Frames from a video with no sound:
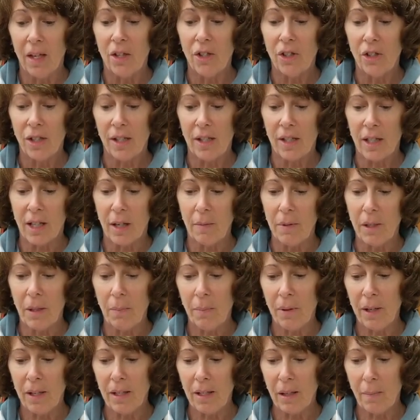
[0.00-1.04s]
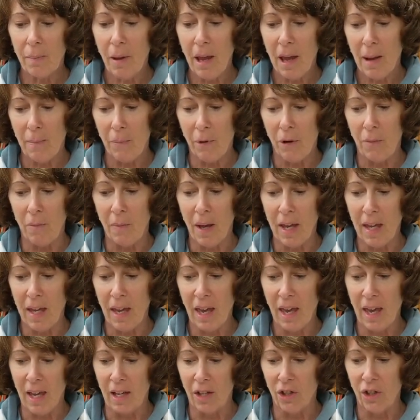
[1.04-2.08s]
She slips a piece of paper in my
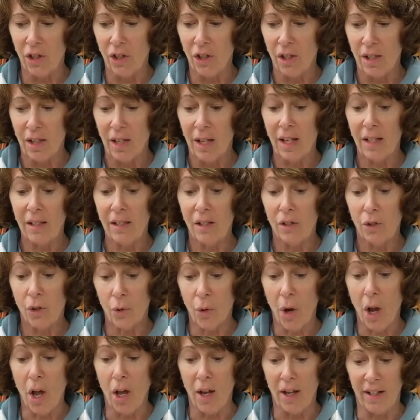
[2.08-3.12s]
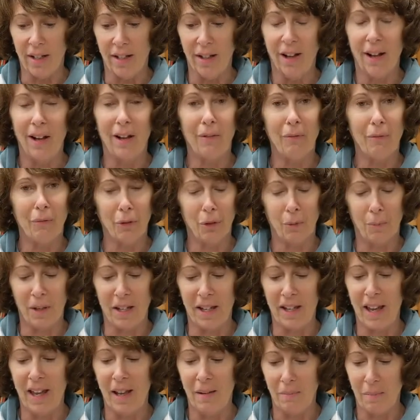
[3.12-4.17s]
cage. It's a drawing of
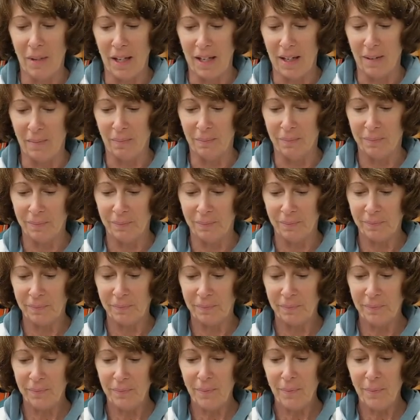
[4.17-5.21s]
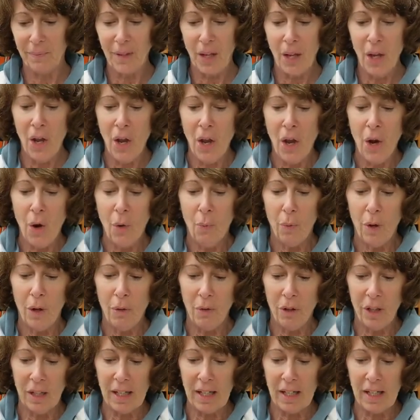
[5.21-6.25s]
Ruby and me. We
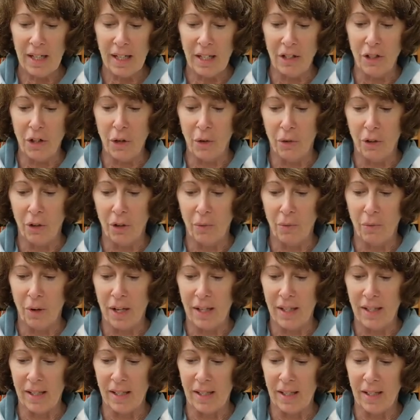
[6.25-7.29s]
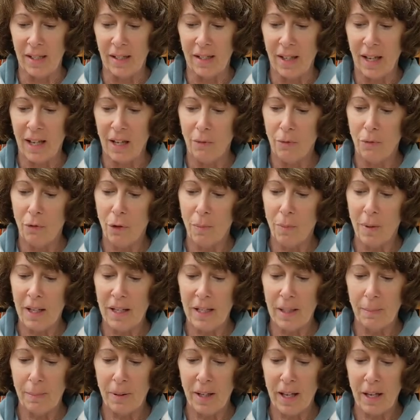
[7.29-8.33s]
were eating yogurt raisins, and Ruby
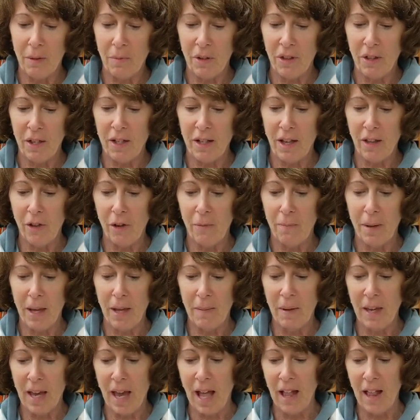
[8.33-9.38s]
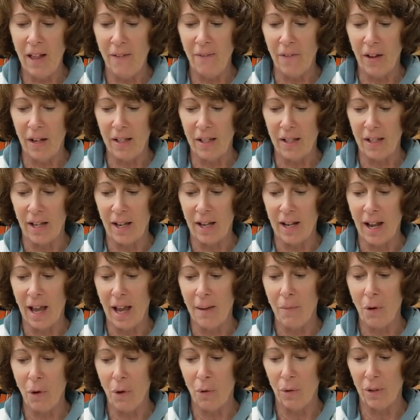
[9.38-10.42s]
is playing with another baby elephant, and
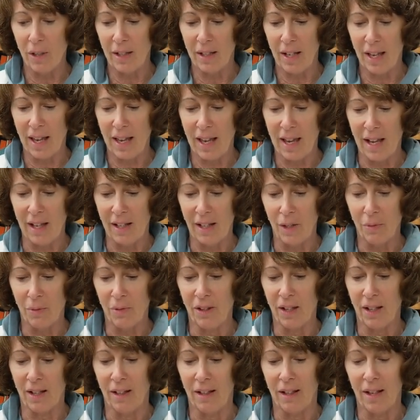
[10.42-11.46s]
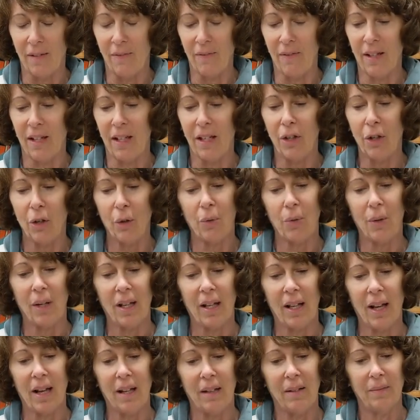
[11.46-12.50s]
I'm holding hands with a lovely
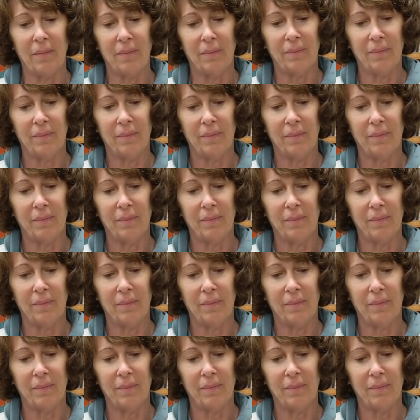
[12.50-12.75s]
gorilla.